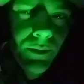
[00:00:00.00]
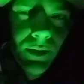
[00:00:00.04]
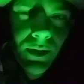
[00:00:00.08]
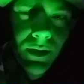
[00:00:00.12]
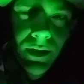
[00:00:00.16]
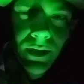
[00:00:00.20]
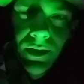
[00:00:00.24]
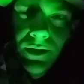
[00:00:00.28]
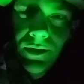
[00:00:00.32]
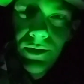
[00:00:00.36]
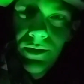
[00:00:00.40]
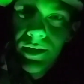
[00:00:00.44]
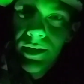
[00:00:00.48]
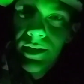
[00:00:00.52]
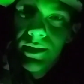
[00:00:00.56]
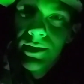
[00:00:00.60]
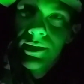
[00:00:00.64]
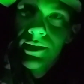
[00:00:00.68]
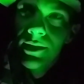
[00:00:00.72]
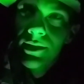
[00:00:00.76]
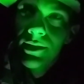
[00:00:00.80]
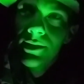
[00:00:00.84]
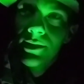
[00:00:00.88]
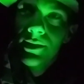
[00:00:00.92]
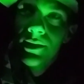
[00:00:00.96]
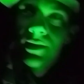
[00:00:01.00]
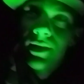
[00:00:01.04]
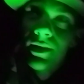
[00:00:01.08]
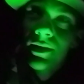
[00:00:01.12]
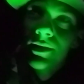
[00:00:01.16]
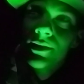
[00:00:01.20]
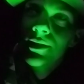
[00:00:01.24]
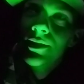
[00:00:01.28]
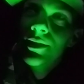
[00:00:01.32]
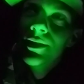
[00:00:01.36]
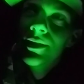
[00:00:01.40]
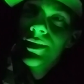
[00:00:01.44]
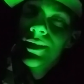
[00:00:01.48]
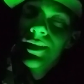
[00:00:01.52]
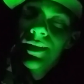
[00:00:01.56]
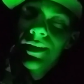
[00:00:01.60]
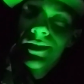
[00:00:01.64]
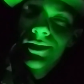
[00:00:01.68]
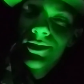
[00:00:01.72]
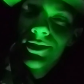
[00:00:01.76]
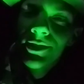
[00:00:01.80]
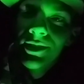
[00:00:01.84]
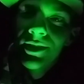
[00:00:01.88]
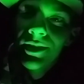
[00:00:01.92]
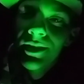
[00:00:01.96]
like crazy. It sucked. I
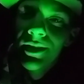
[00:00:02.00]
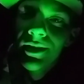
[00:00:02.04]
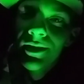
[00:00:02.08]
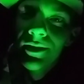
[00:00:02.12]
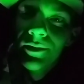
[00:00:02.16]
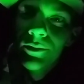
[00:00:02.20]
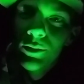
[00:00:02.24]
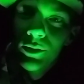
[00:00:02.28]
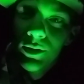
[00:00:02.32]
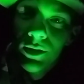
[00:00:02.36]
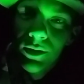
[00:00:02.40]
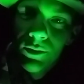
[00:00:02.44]
actually got up with the